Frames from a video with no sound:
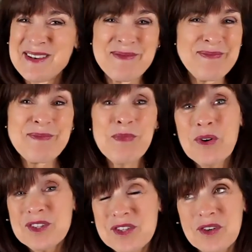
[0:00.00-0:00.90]

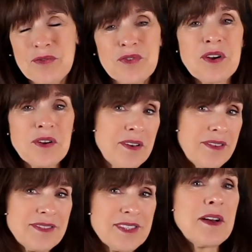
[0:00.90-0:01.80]
More so for
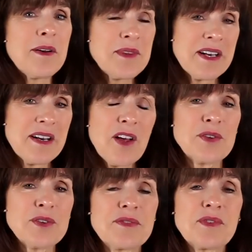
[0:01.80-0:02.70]
some than
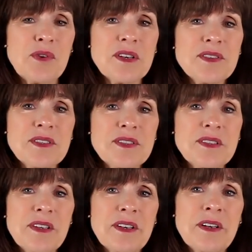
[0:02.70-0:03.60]
others, of course.
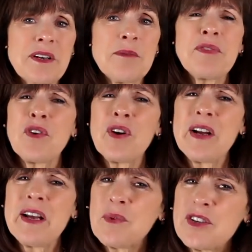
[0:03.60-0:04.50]
But for
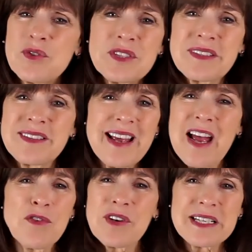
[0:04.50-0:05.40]
anyone who's
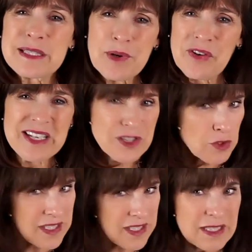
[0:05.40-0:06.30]
ever experienced
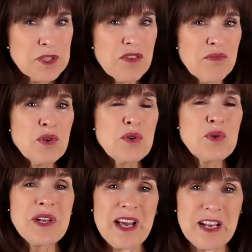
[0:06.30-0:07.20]
those dips of
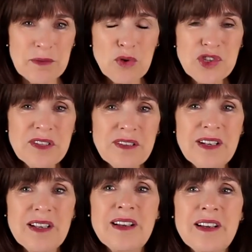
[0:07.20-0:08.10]
mood and emotion,
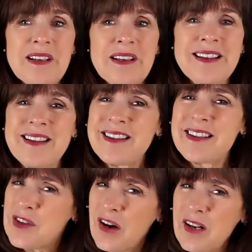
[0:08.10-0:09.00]
the
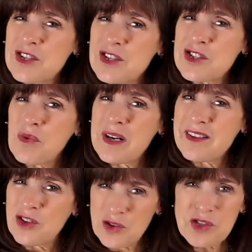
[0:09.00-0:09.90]
knowledge of
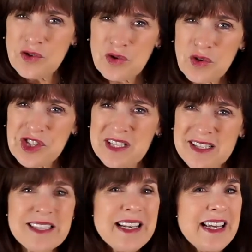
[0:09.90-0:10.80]
what good nutrition
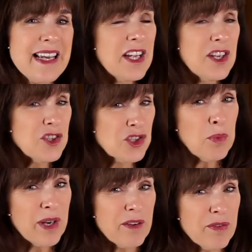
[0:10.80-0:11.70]
is, it should
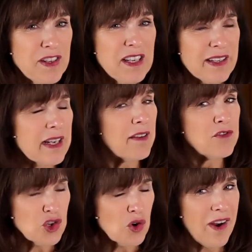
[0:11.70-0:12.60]
bring a feeling of
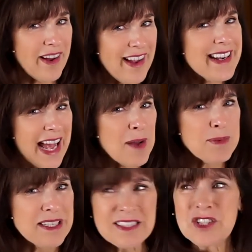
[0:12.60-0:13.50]
joy and
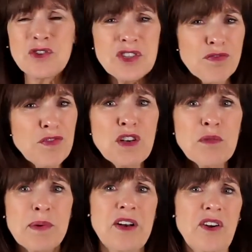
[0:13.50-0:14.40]
happiness. You just feel
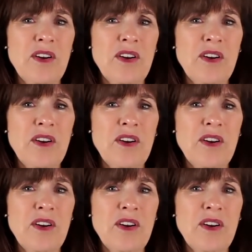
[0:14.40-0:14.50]
better.